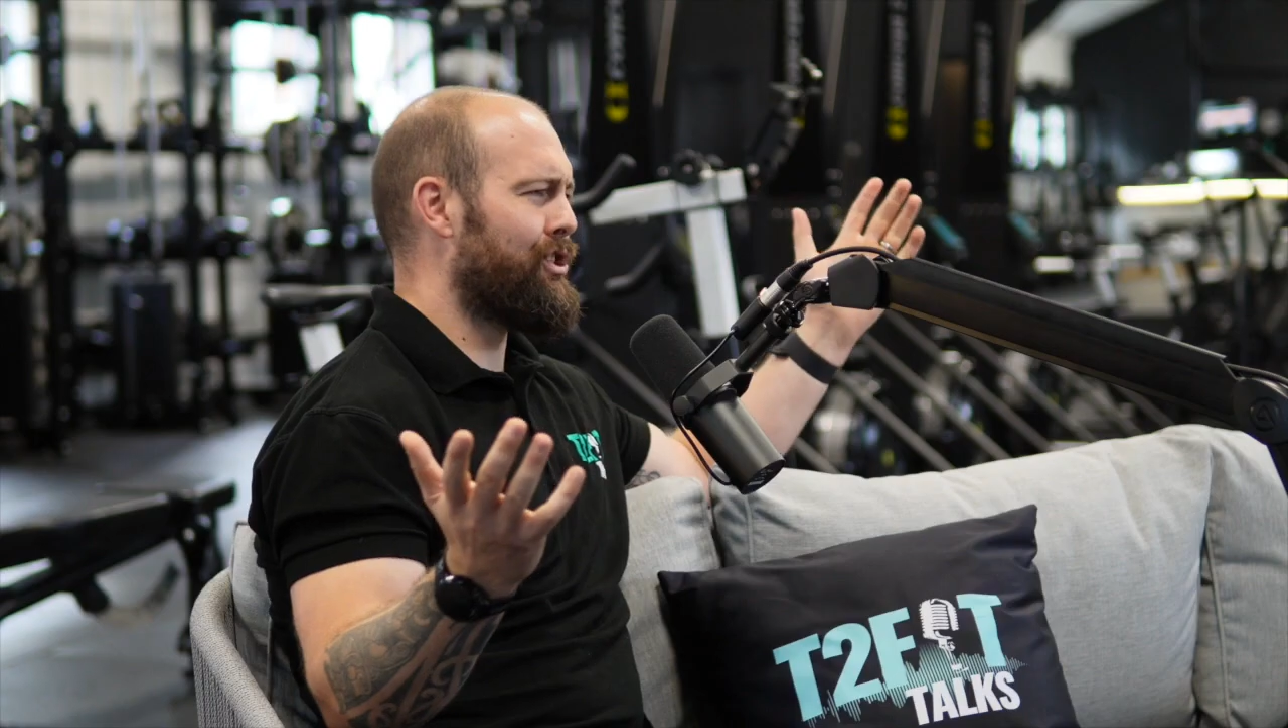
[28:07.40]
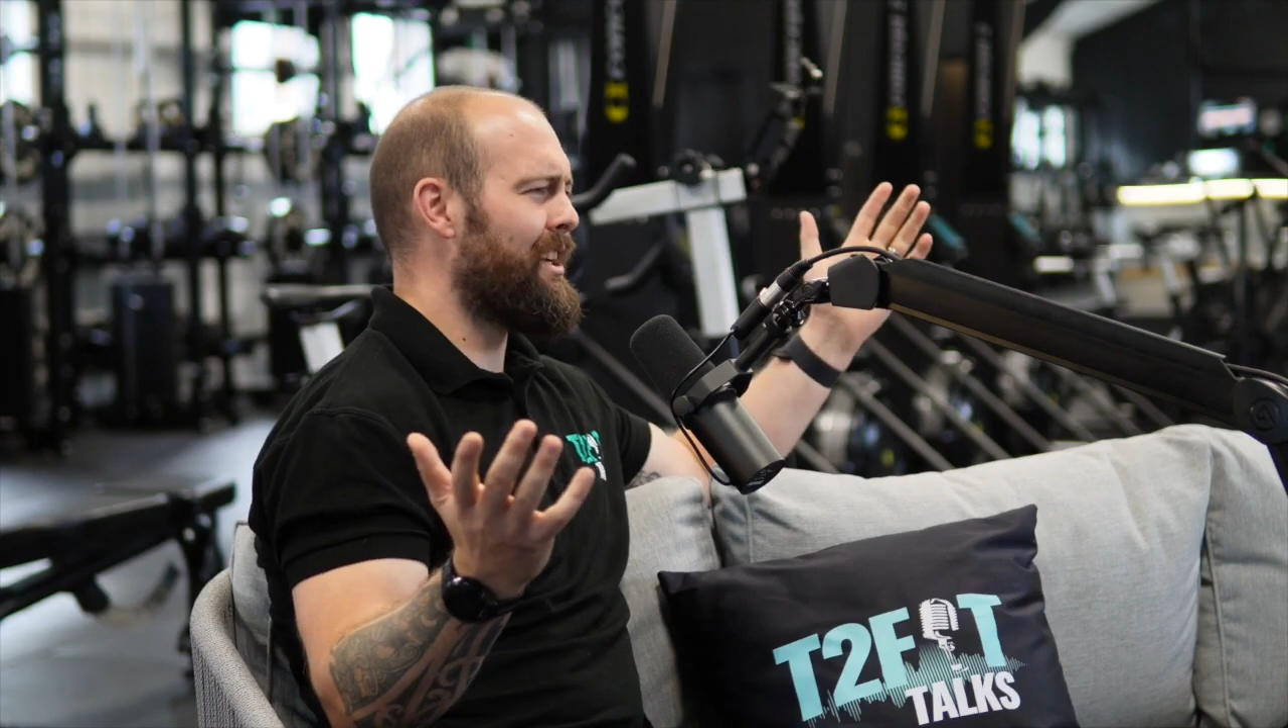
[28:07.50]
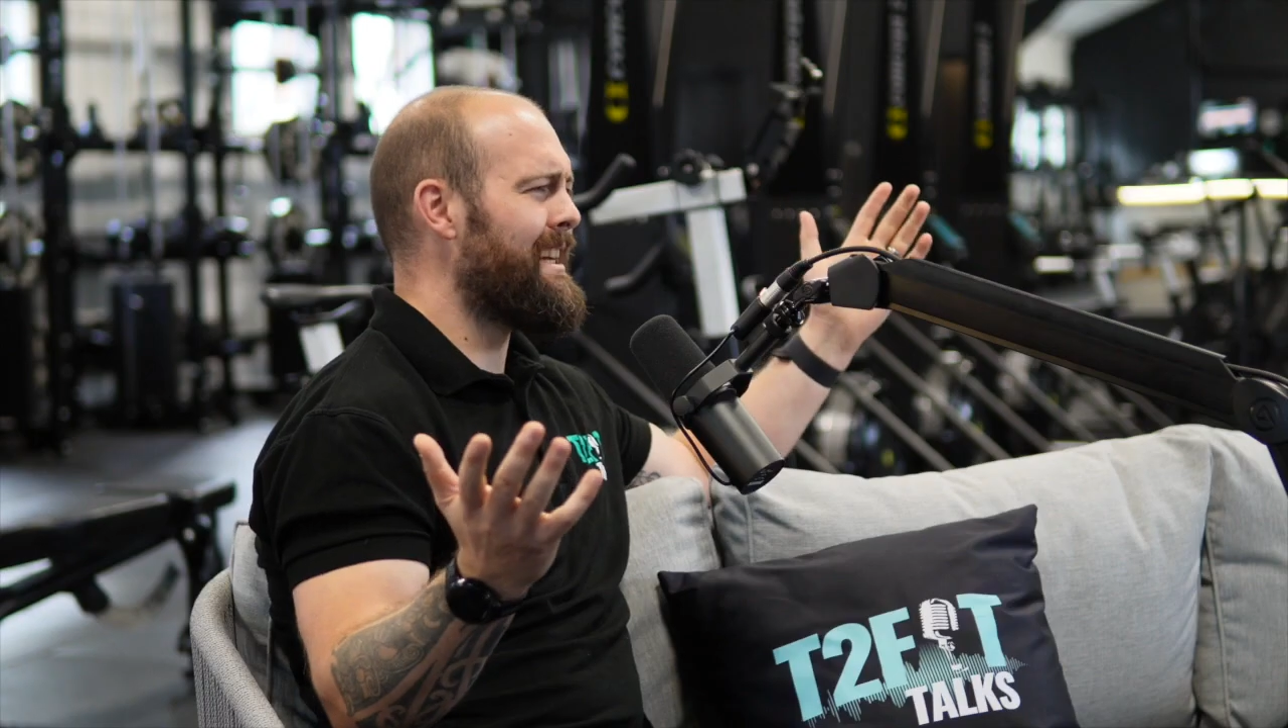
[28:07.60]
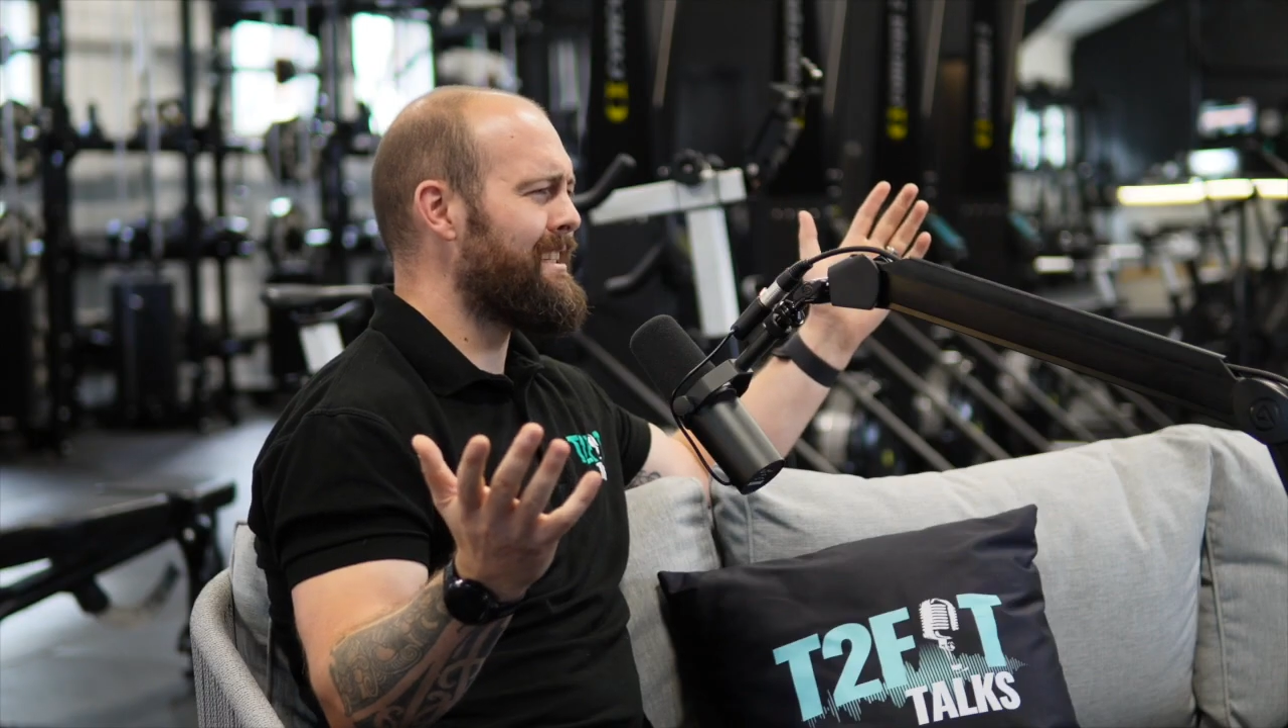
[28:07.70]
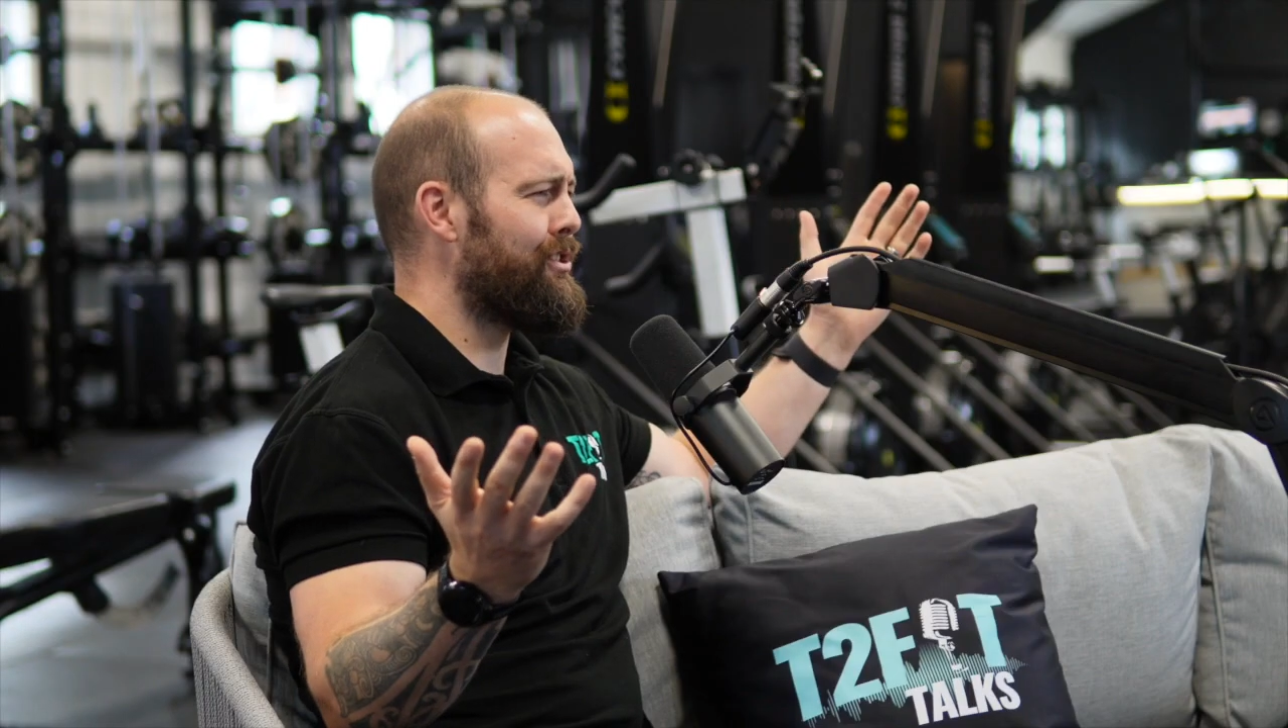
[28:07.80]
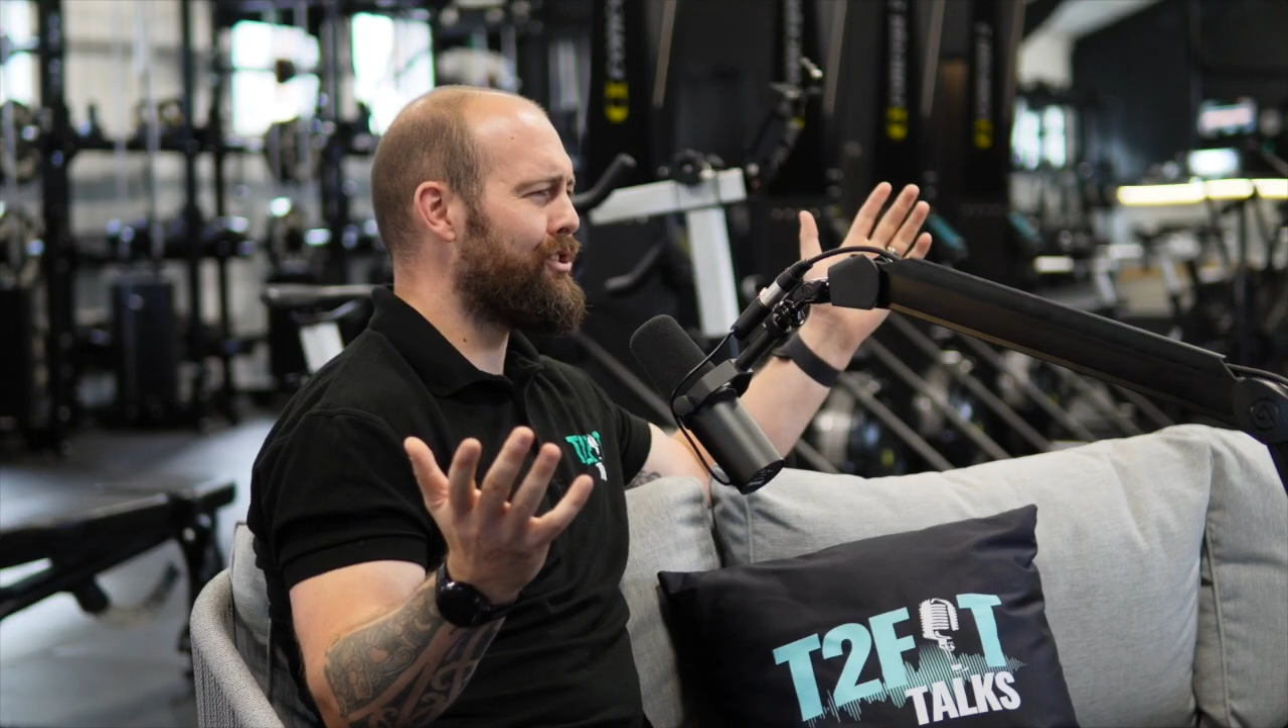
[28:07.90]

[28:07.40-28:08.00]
cheese and